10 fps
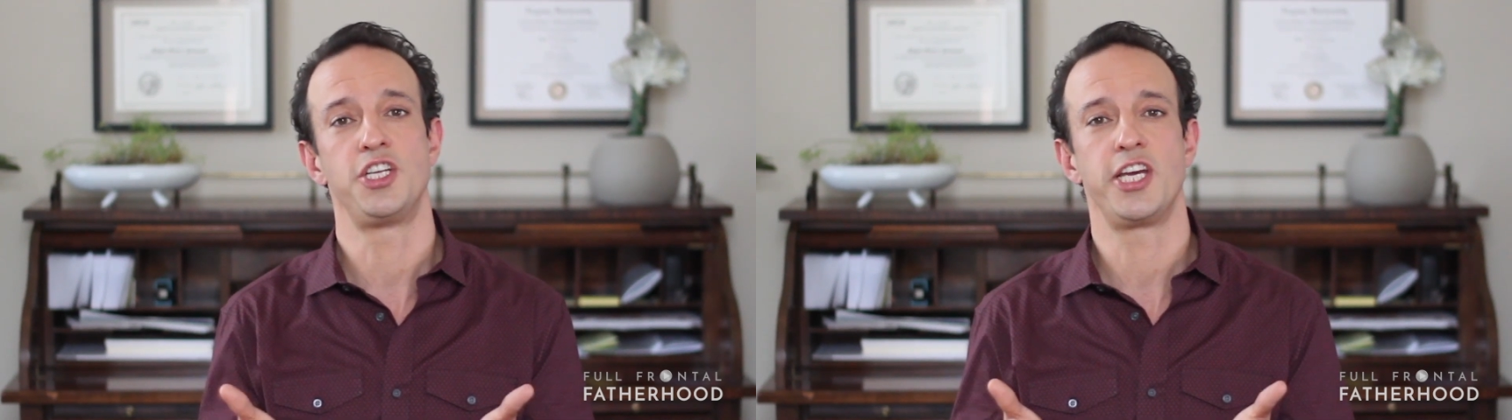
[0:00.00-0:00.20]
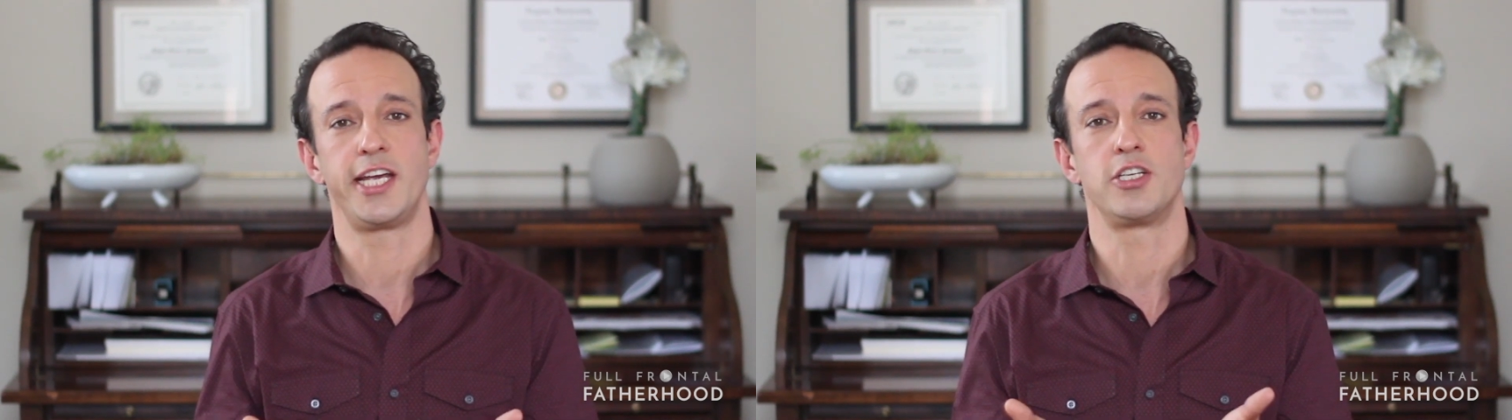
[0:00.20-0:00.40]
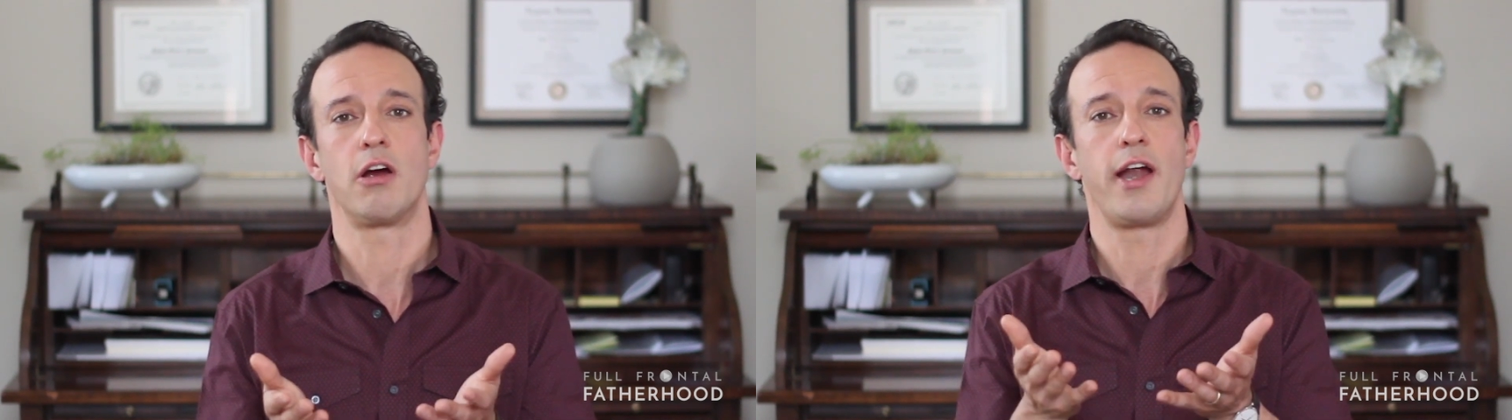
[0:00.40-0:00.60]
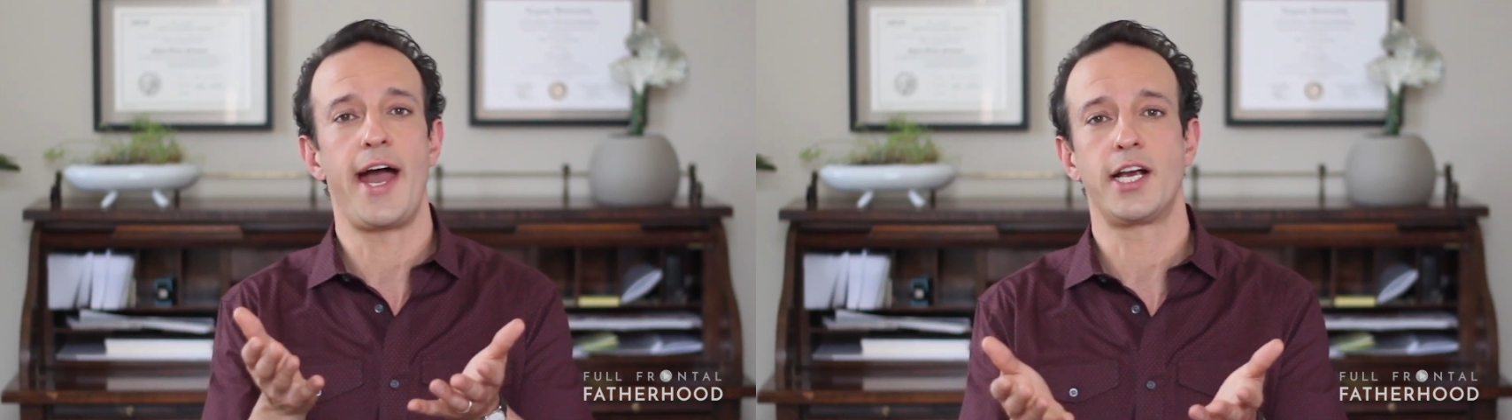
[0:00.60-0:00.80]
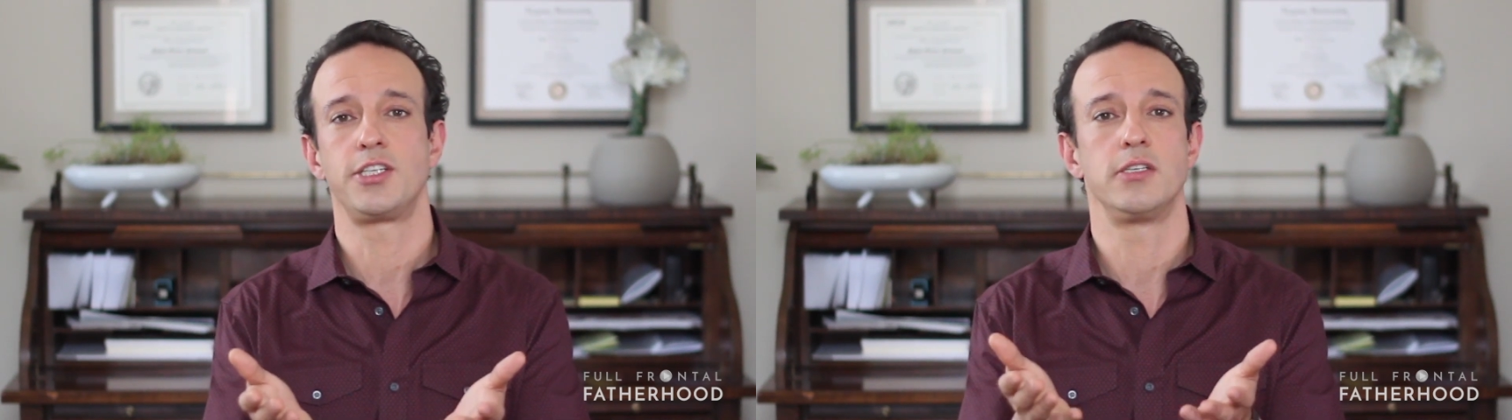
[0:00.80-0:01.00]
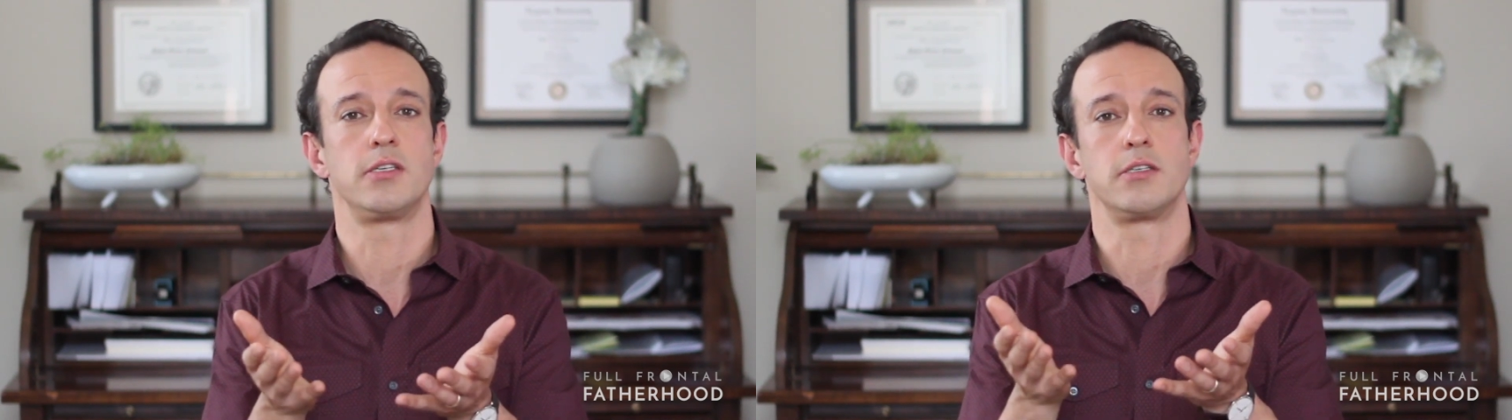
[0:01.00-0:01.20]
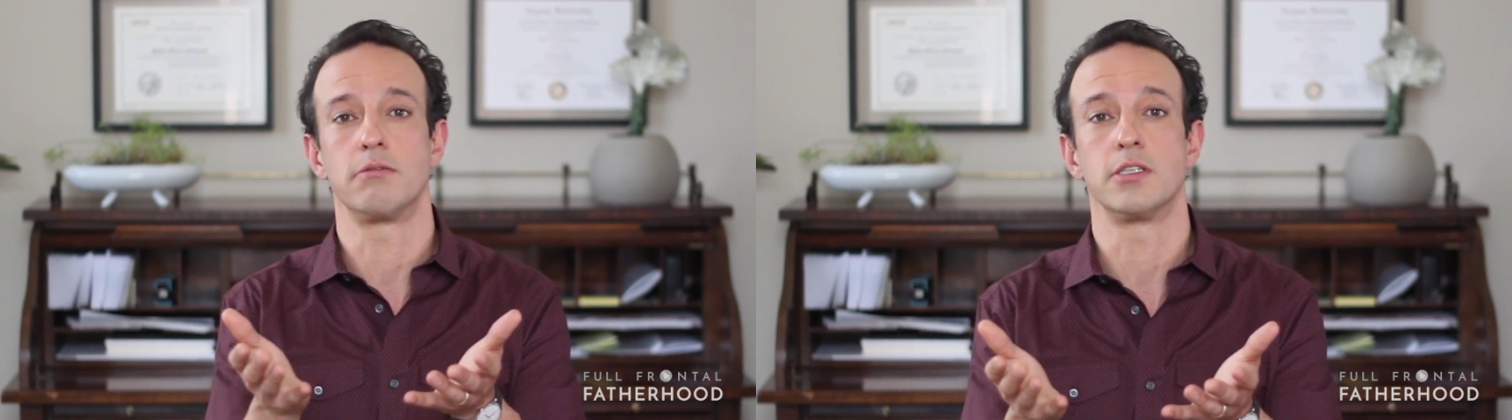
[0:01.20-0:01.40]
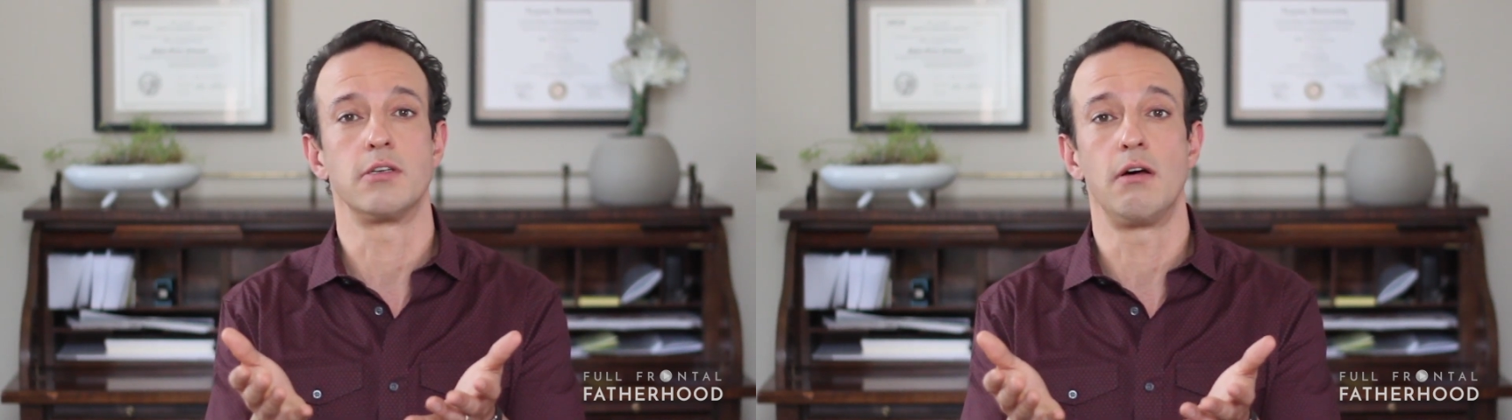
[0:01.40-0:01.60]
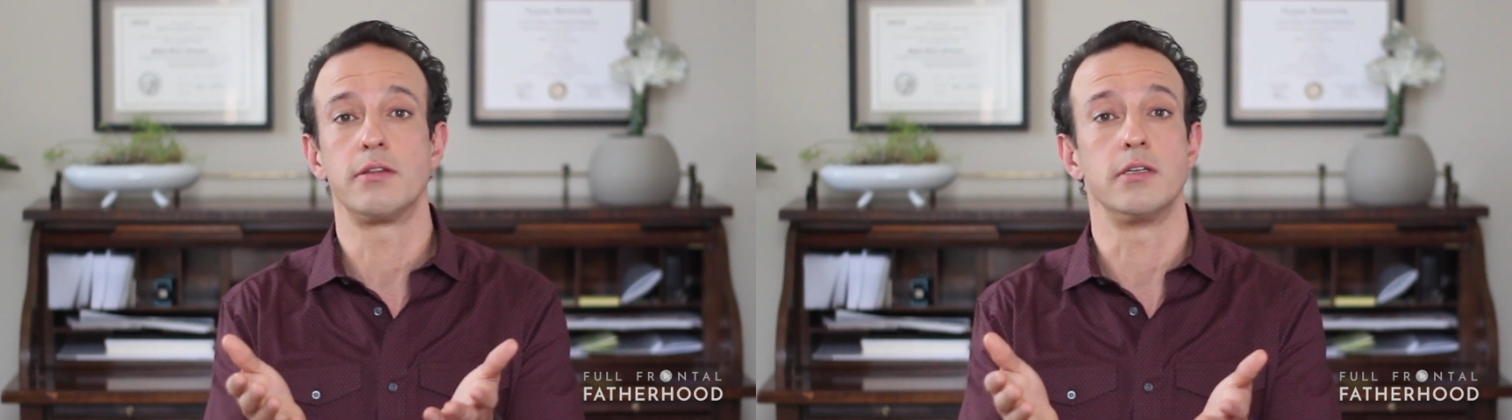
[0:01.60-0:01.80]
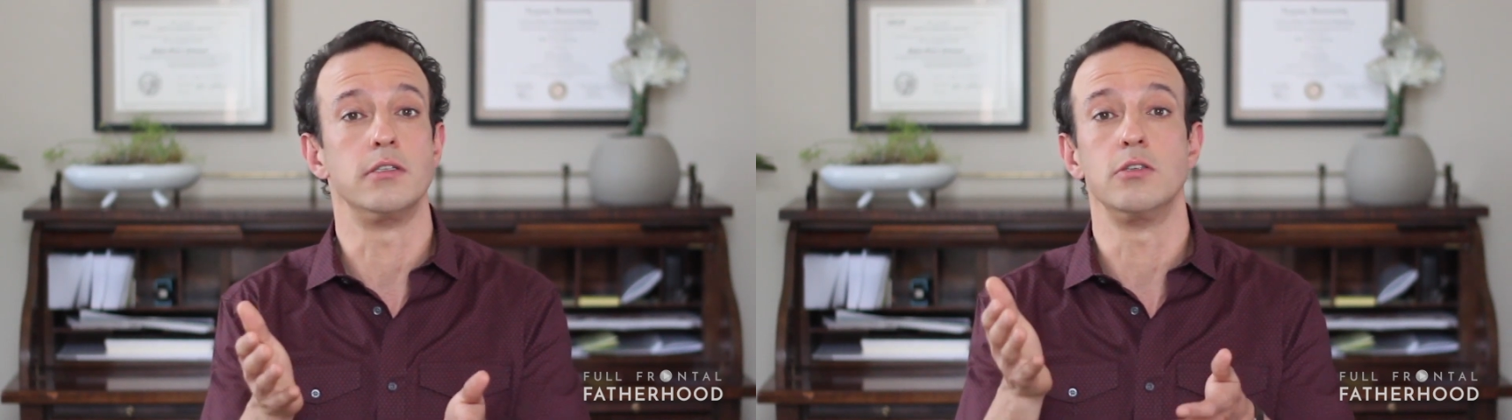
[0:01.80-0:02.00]
change our actions as a
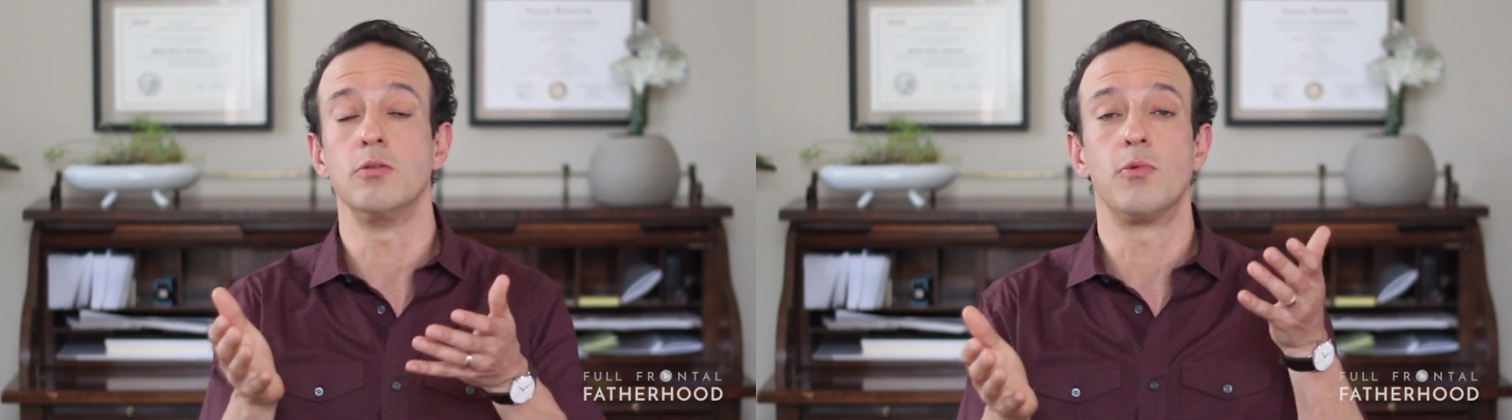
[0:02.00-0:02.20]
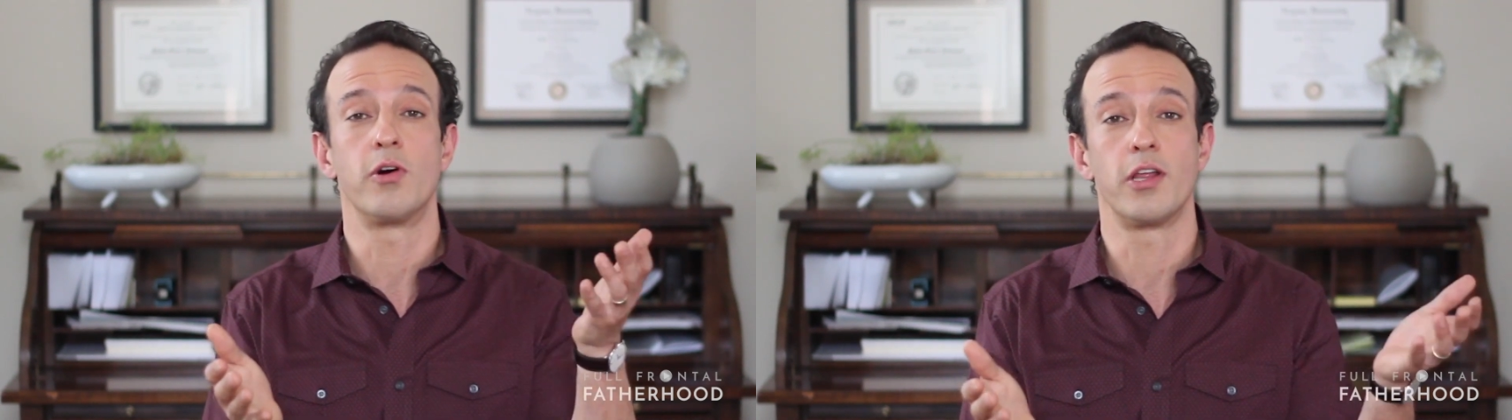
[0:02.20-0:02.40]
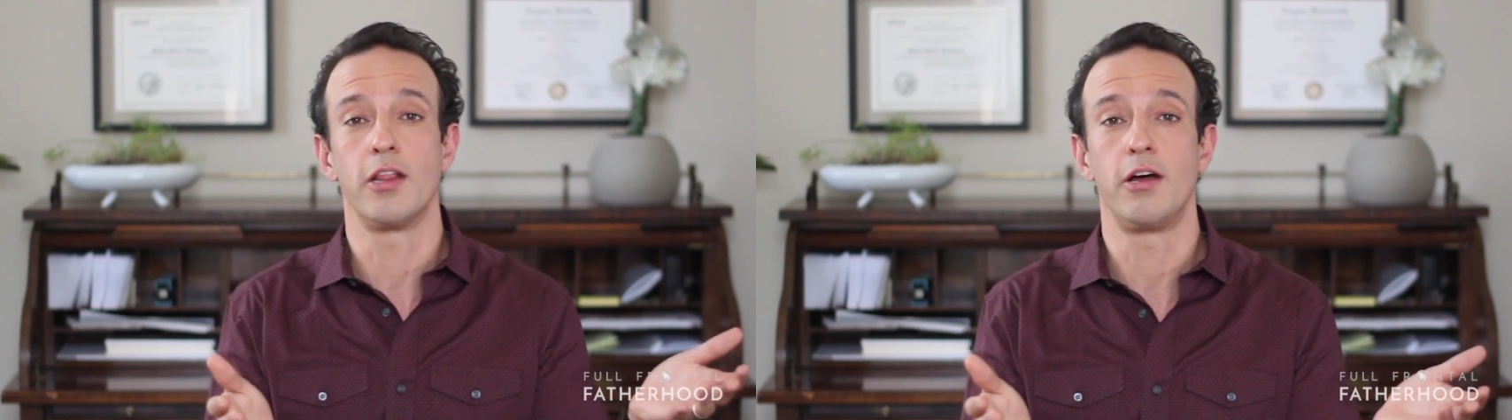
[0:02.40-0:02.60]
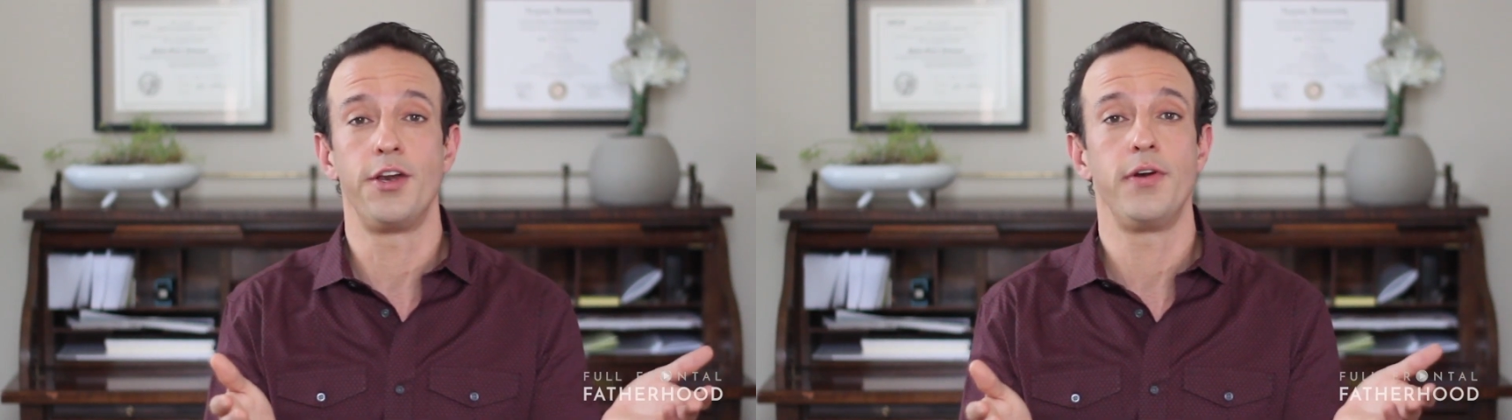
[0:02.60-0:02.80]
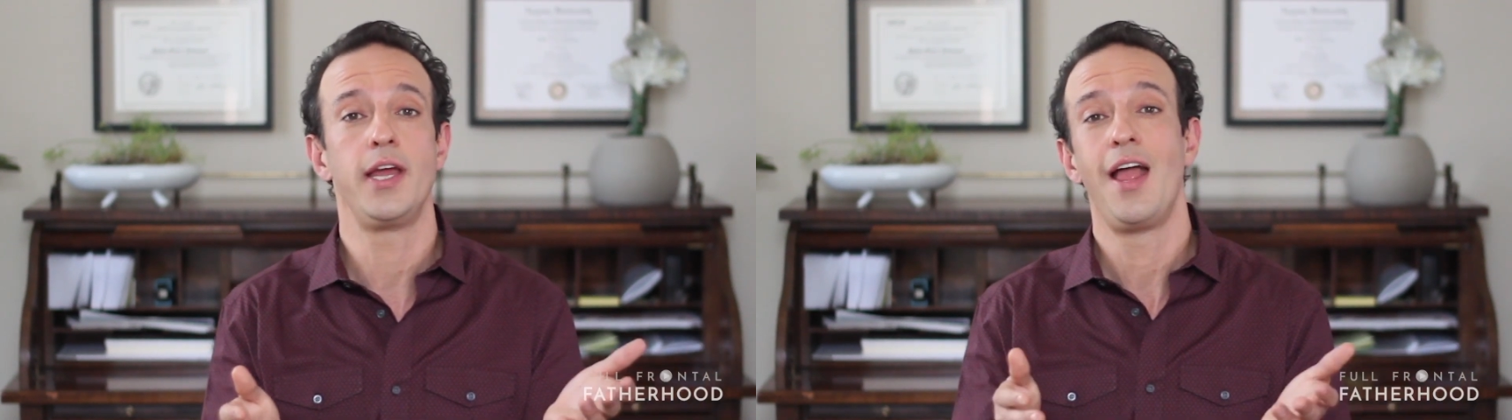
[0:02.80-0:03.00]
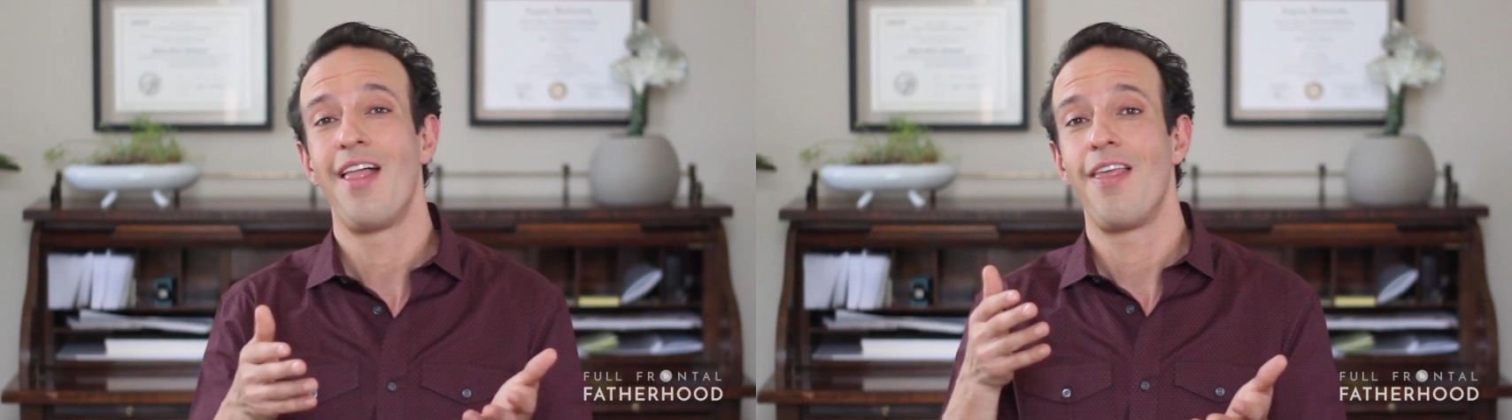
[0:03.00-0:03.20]
result and do more of the laundry,